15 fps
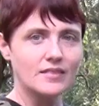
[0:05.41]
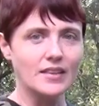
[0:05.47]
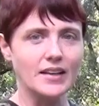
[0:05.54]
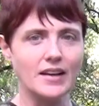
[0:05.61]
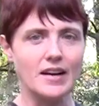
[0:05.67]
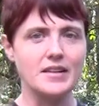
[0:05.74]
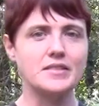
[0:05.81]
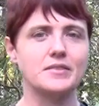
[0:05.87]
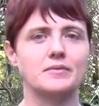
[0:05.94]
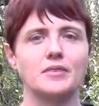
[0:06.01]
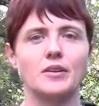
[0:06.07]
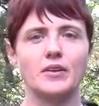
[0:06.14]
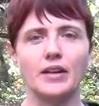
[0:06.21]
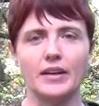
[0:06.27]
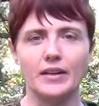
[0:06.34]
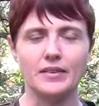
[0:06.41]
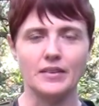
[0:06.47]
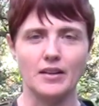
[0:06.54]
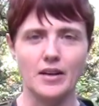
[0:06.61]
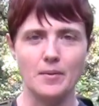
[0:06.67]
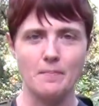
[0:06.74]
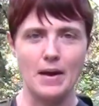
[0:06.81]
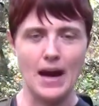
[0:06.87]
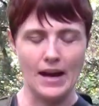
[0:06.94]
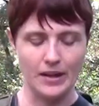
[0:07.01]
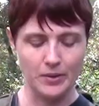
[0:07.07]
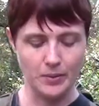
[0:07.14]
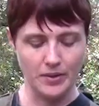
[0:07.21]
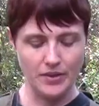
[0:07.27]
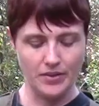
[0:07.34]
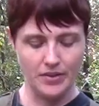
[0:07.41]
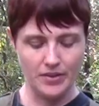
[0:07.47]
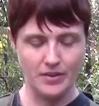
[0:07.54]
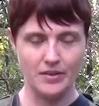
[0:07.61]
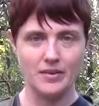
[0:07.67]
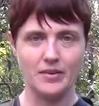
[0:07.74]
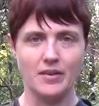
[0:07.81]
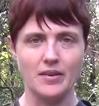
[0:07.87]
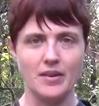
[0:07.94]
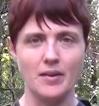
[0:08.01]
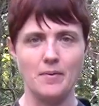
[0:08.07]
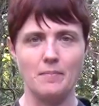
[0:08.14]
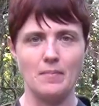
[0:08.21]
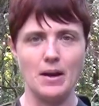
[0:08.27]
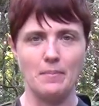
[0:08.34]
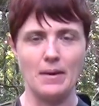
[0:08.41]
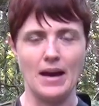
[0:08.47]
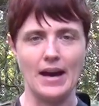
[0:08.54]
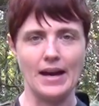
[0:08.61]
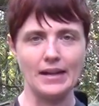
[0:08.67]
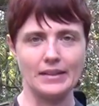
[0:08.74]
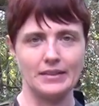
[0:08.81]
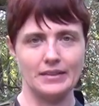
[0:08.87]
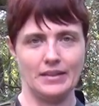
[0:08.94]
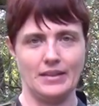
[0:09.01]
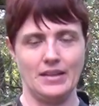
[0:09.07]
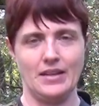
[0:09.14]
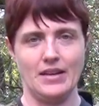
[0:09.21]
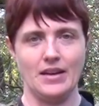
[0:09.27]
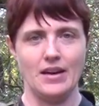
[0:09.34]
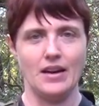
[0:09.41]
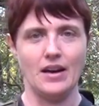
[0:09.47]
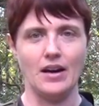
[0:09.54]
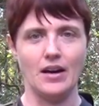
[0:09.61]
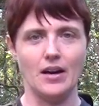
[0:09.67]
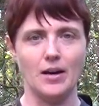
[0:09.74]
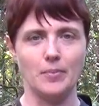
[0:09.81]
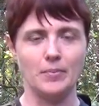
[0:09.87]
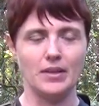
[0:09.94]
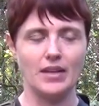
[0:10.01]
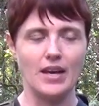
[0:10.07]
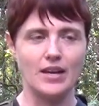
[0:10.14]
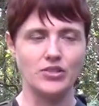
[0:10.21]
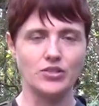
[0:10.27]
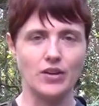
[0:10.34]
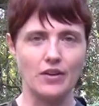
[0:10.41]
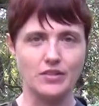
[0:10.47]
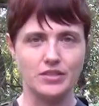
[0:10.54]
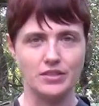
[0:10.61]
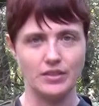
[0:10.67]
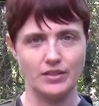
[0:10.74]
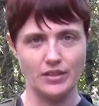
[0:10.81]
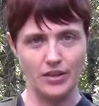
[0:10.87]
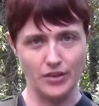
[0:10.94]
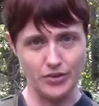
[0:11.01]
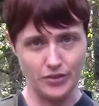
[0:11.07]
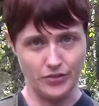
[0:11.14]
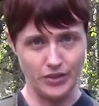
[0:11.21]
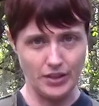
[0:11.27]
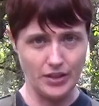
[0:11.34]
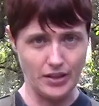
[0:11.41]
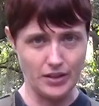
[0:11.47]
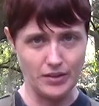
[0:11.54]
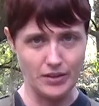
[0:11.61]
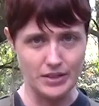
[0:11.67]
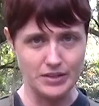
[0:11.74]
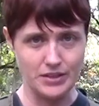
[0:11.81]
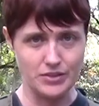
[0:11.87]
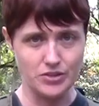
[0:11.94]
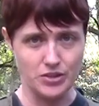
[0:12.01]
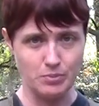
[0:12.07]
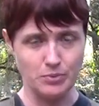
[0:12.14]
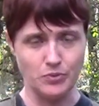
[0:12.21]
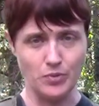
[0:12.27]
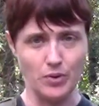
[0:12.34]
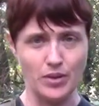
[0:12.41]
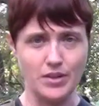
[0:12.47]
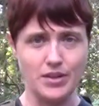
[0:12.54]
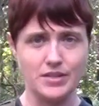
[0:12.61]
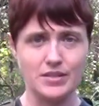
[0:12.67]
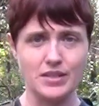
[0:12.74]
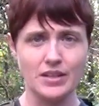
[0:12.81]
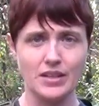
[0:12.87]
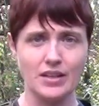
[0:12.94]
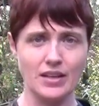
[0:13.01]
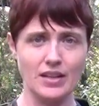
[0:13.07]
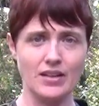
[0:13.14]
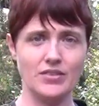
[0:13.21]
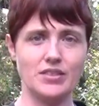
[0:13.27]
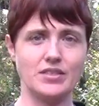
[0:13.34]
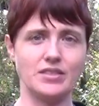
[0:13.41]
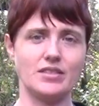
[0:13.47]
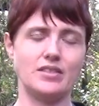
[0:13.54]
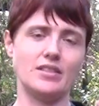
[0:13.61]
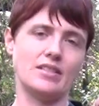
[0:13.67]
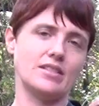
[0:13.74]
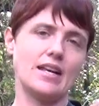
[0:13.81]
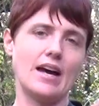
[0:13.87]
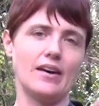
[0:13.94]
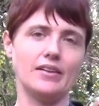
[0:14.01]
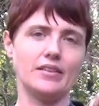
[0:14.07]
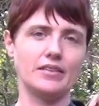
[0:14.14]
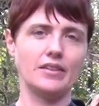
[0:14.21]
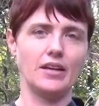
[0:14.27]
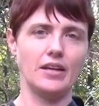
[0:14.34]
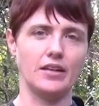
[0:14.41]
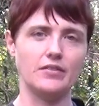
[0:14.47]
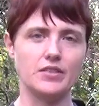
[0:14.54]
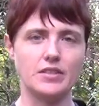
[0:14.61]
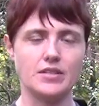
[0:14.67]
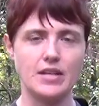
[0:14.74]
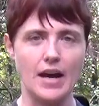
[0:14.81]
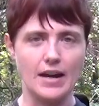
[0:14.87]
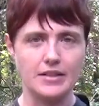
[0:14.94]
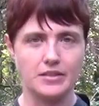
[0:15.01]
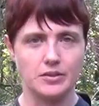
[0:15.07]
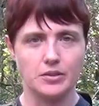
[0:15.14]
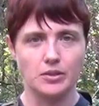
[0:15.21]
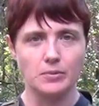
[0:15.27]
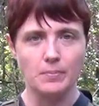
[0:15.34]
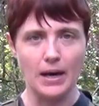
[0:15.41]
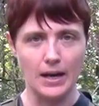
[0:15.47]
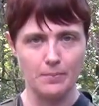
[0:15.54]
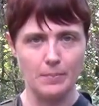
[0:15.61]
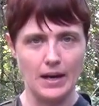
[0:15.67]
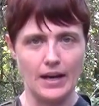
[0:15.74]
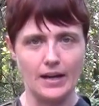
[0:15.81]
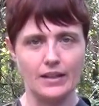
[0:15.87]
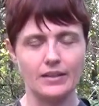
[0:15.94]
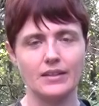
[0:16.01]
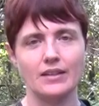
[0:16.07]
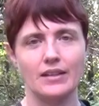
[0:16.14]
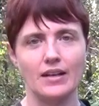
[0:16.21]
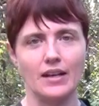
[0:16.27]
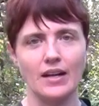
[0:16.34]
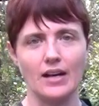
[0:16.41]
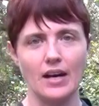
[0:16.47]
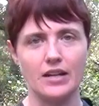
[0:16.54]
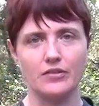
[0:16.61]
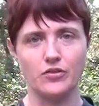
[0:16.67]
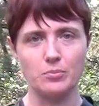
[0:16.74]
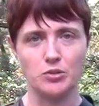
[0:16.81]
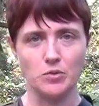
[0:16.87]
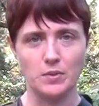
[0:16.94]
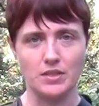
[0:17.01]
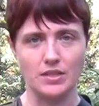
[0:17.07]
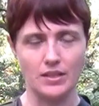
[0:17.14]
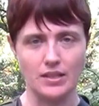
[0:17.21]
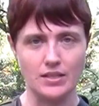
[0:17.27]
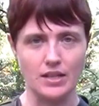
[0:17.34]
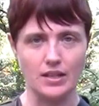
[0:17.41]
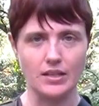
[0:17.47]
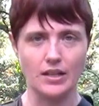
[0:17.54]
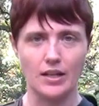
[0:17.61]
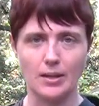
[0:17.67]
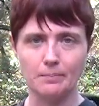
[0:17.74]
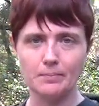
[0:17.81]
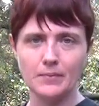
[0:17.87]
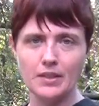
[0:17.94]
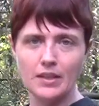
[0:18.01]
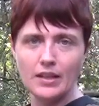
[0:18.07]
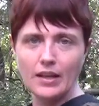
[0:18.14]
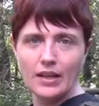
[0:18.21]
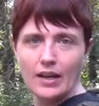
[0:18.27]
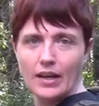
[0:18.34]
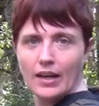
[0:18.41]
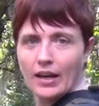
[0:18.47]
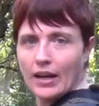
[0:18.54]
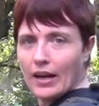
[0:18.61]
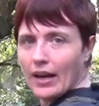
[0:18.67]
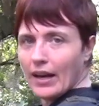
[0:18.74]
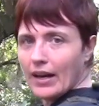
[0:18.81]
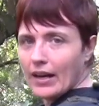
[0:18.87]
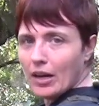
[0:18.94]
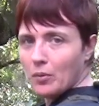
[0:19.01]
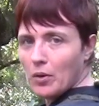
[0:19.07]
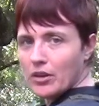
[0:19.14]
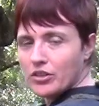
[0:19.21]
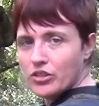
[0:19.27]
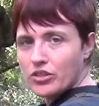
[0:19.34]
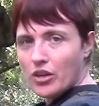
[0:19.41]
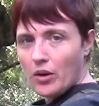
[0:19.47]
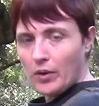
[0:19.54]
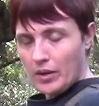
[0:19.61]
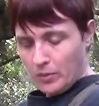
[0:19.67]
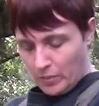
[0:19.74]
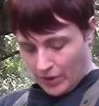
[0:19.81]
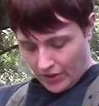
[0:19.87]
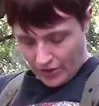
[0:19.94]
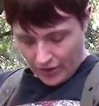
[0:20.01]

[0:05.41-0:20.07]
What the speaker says: Hi guys, okay, I'm back with my pack. In case you haven't seen the other video I did just before this, this is the Italian Canvas Tactical Backpack. I got it from swisslink.com, and I wanted to show it with